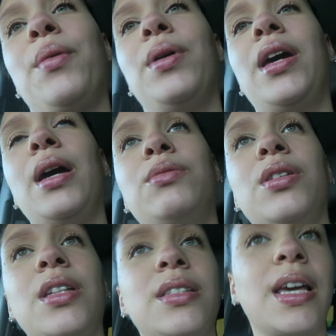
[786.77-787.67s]
We came
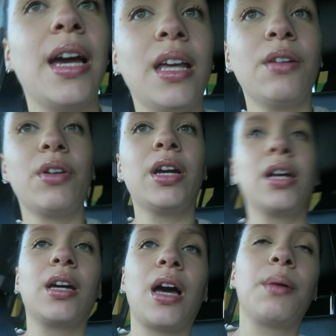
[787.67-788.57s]
to the skating
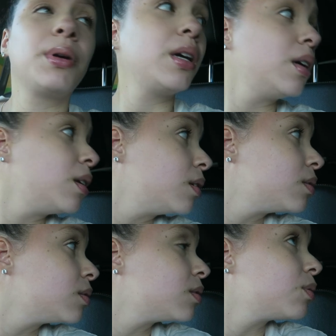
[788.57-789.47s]
ring. I
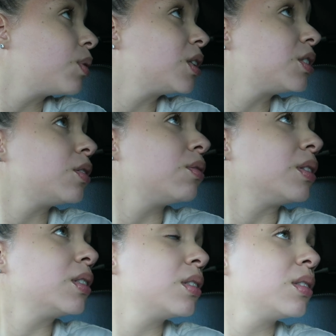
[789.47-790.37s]
mean, what is she doing?